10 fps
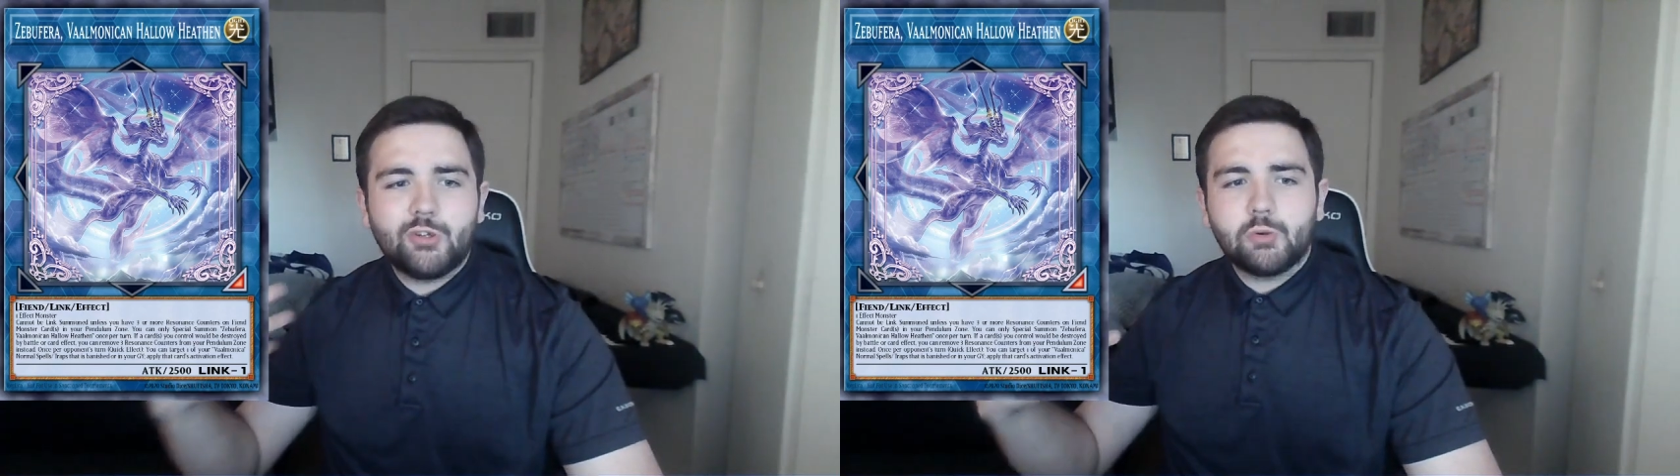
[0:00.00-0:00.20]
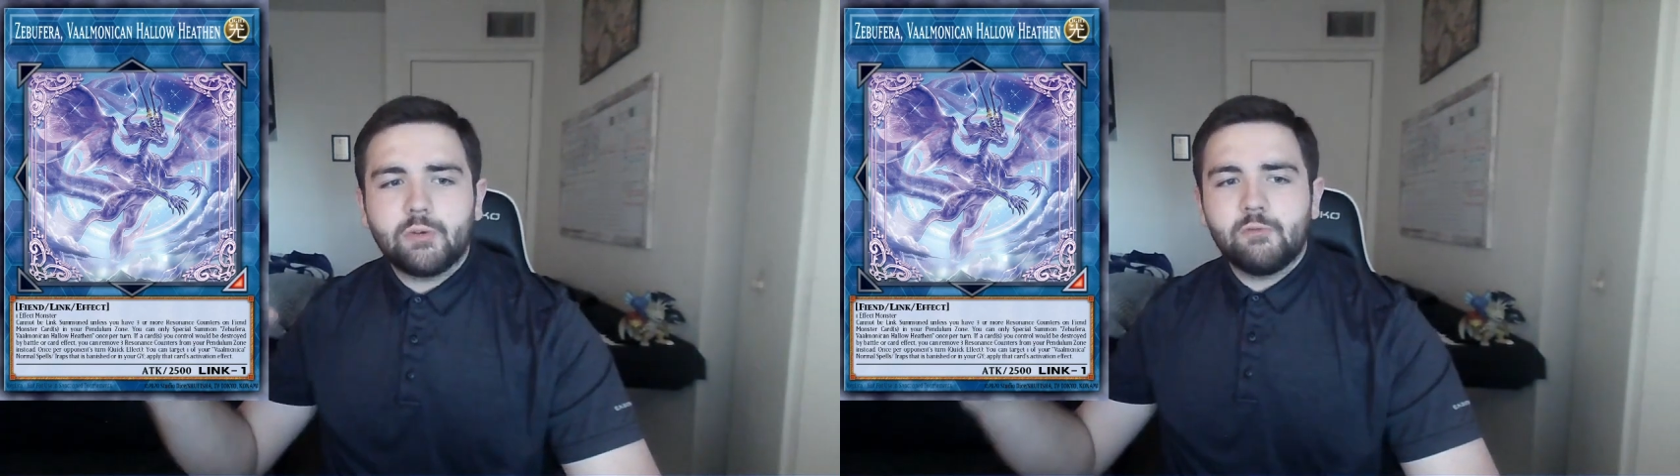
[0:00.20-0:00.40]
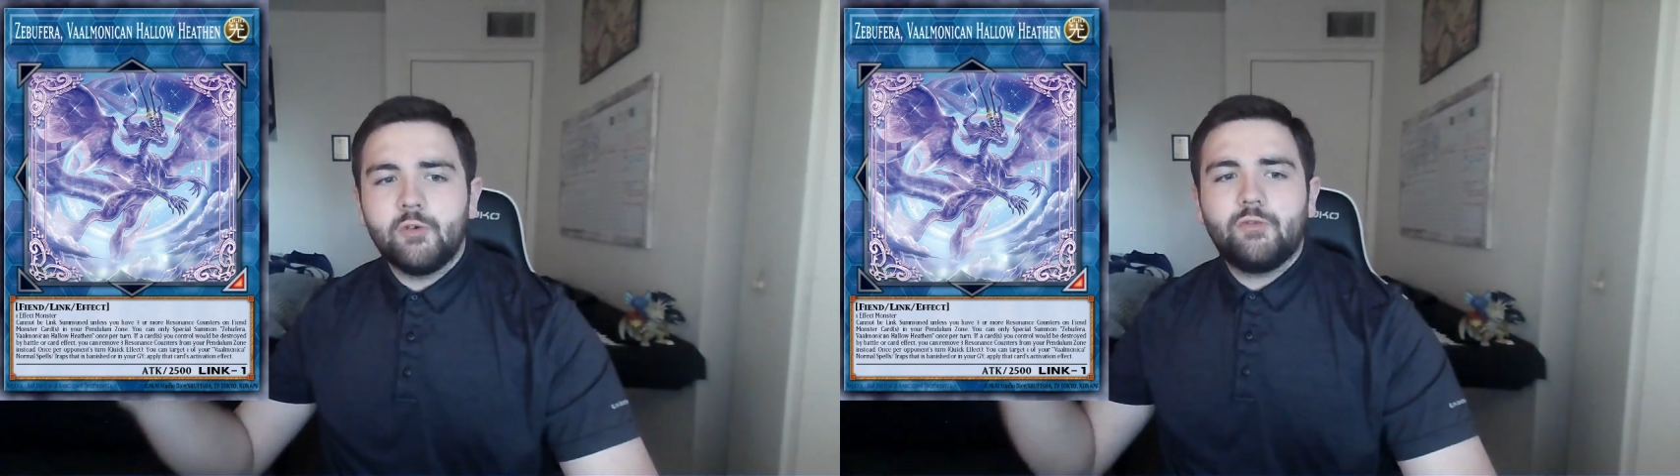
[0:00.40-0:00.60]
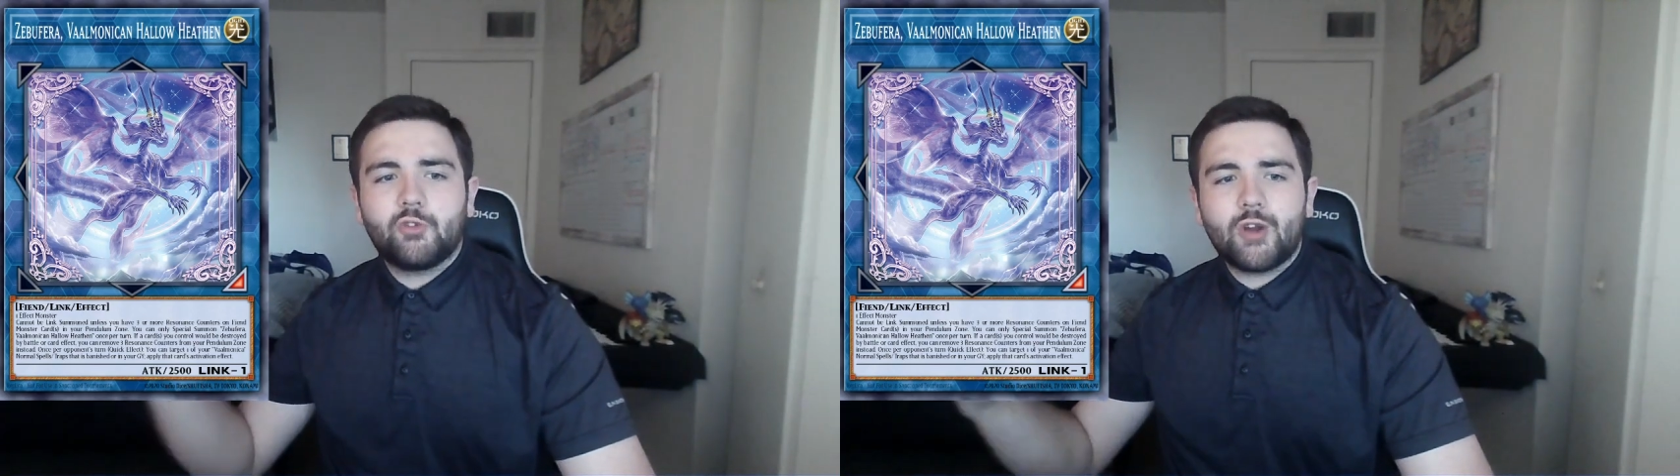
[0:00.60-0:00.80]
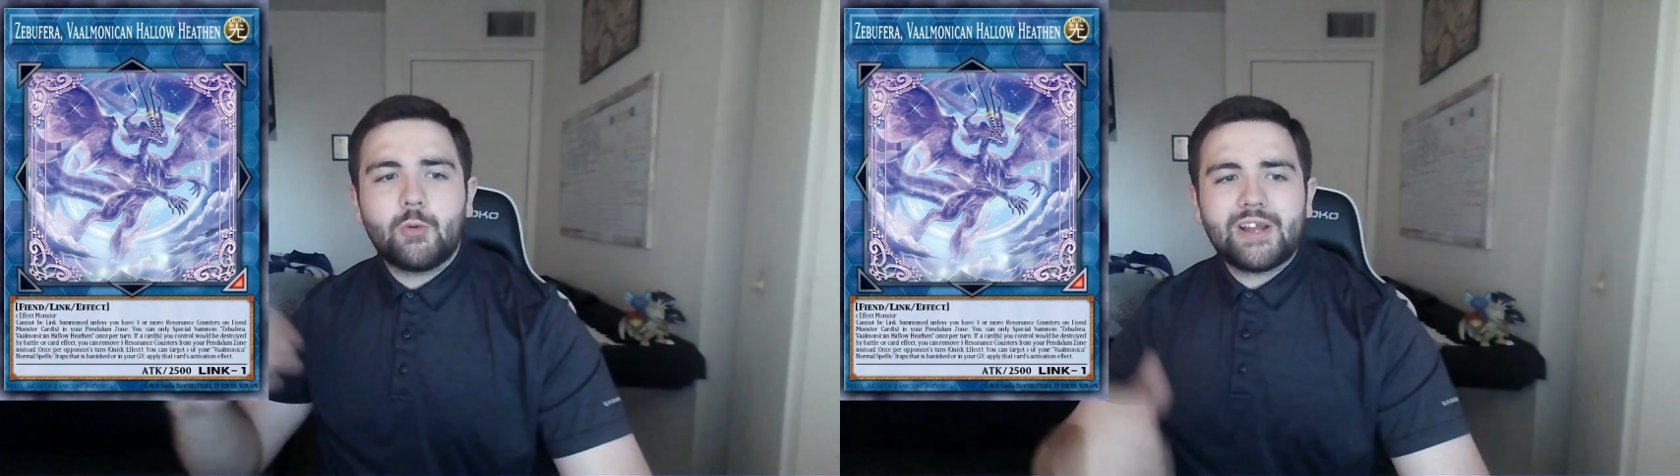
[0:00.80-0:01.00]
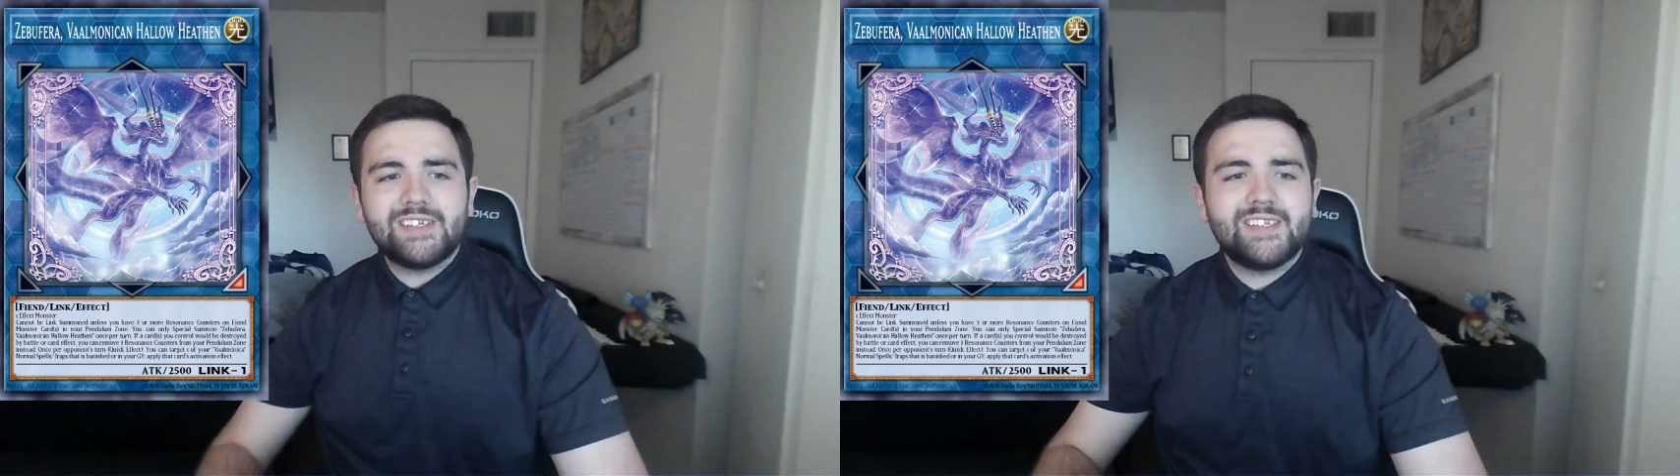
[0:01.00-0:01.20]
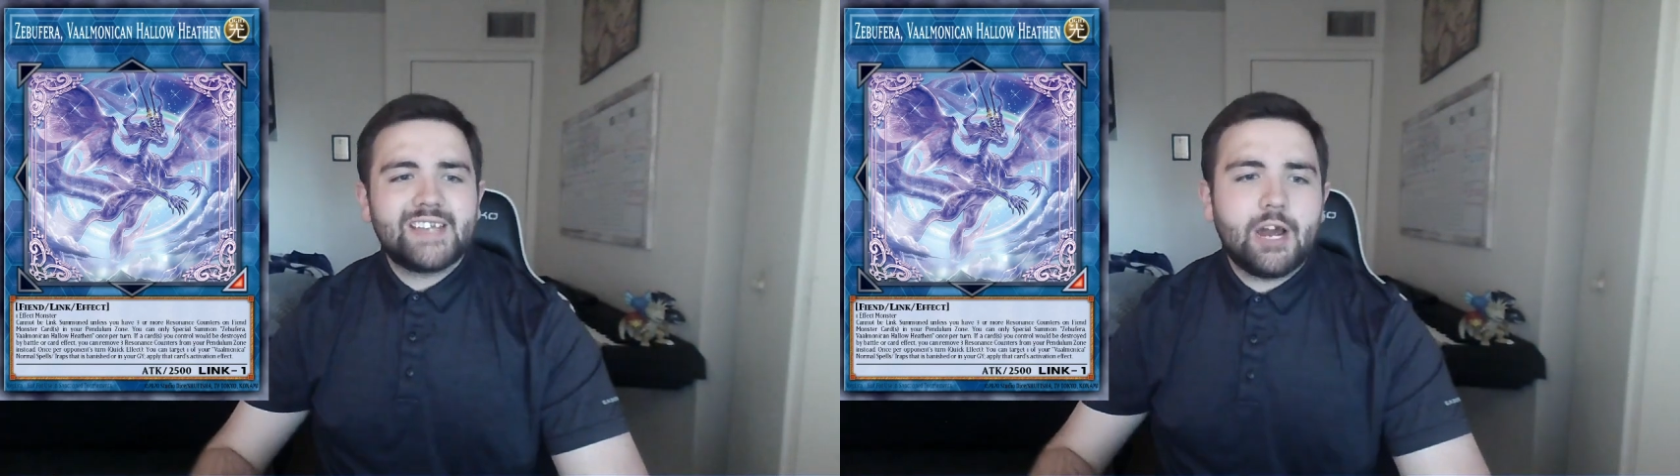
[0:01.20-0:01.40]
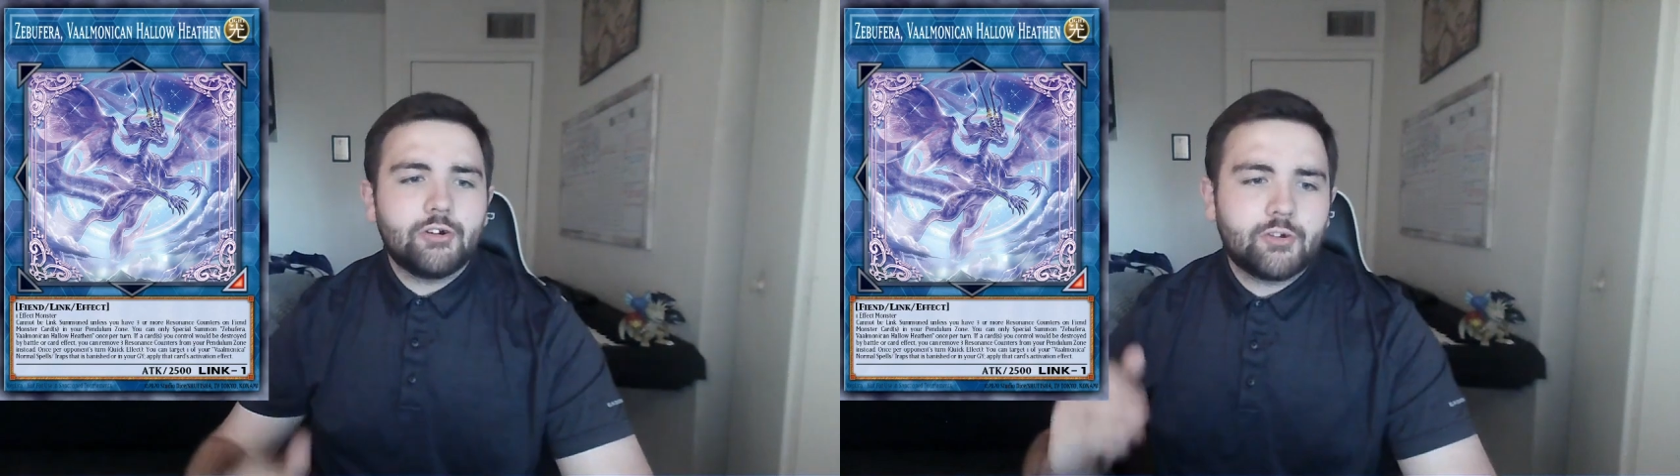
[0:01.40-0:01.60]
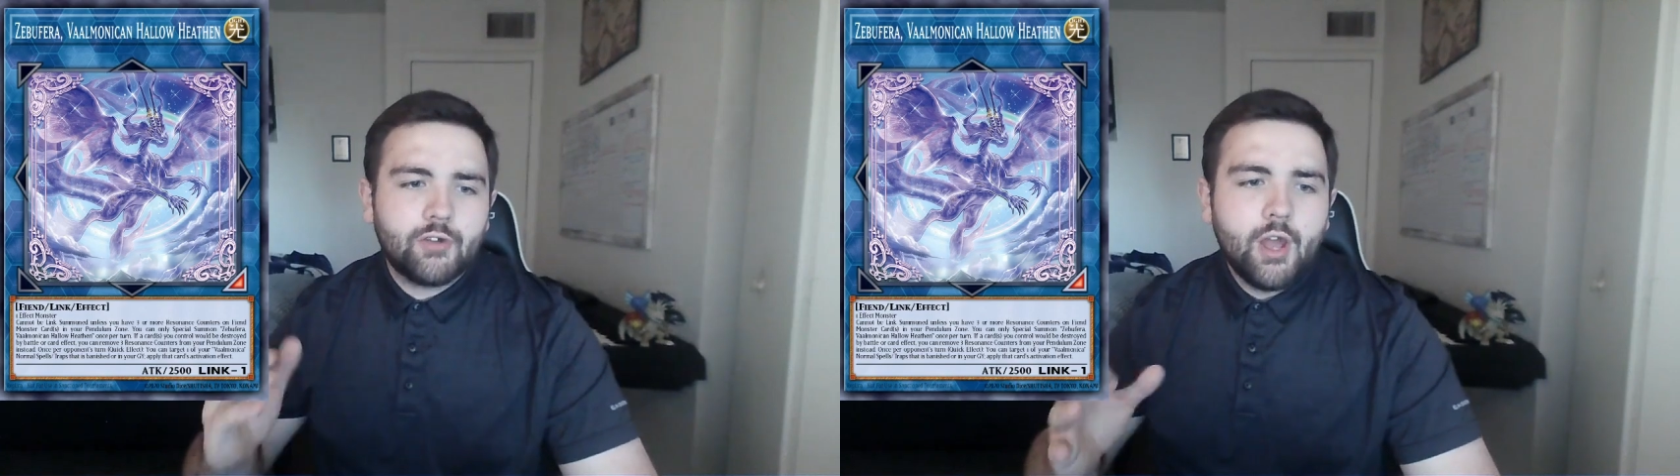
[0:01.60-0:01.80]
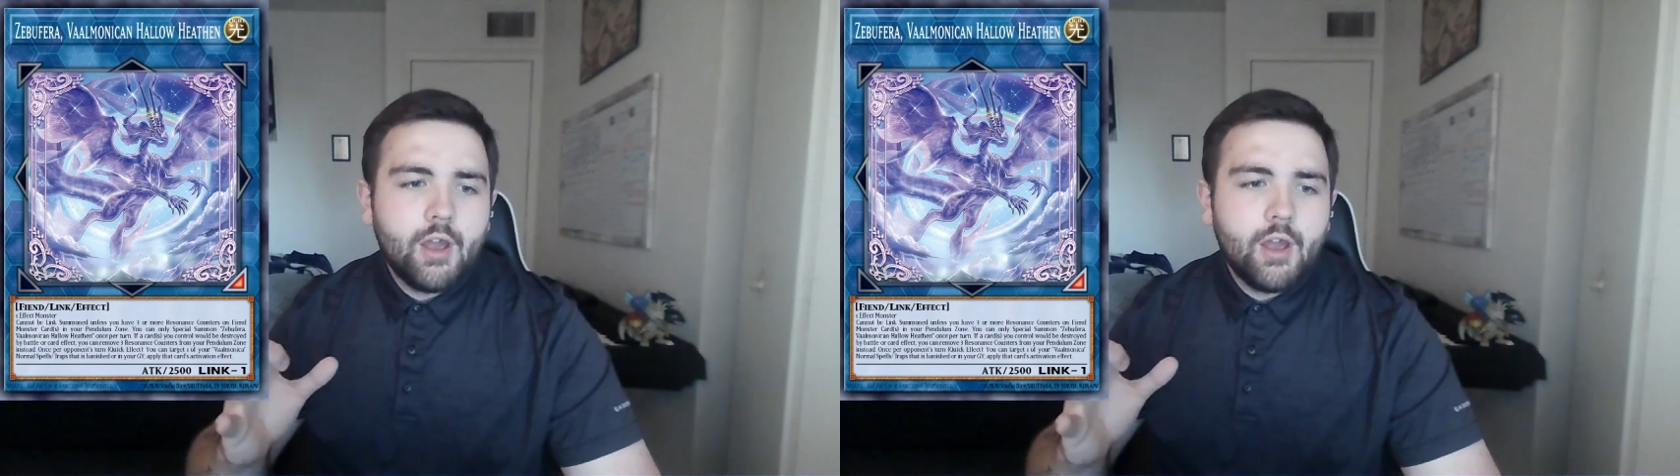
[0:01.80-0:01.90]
you can remove 3 resonance counters